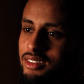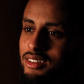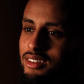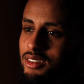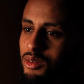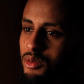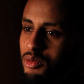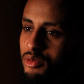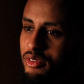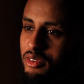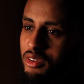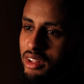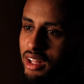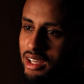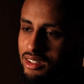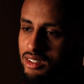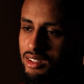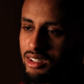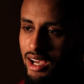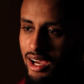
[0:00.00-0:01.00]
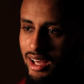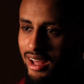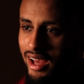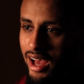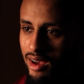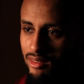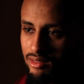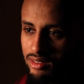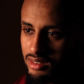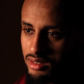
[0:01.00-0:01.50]
you feel like you kind of
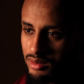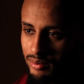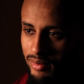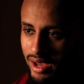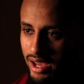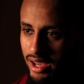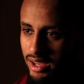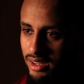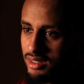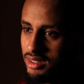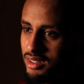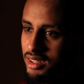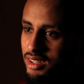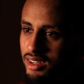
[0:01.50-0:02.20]
have it in the bag.